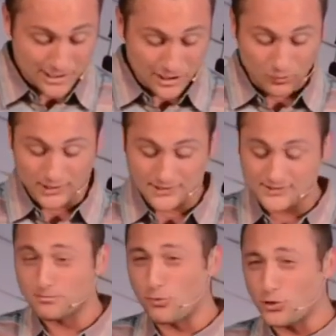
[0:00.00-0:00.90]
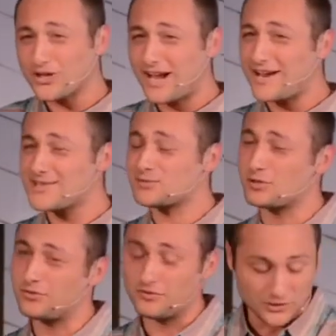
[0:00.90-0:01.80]
Was Mordecai's
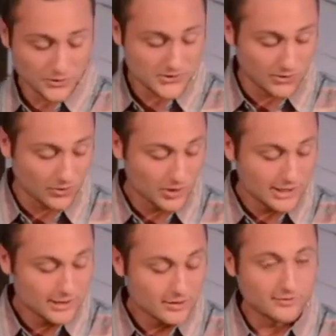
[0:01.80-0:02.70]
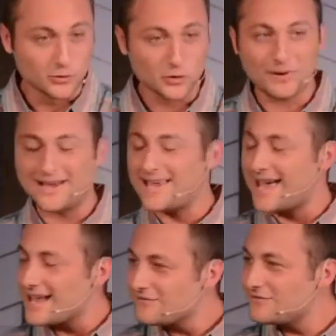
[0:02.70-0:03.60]
refusal fueled by
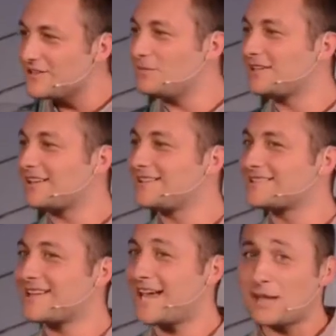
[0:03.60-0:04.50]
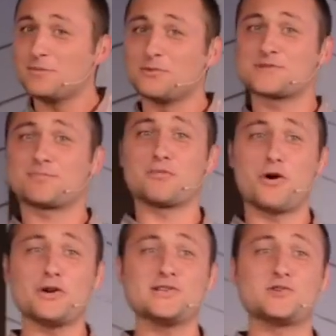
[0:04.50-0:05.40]
envy because Haman was
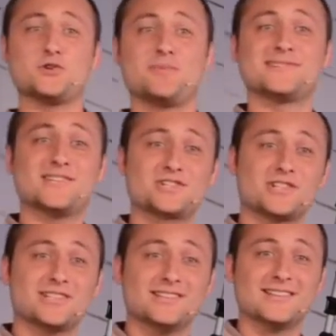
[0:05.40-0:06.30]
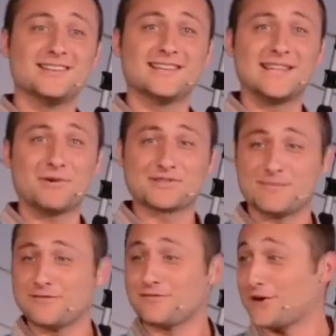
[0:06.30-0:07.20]
promoted to a position that was
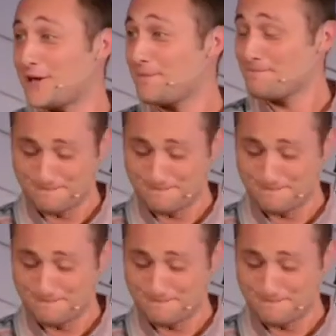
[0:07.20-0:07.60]
meant for him?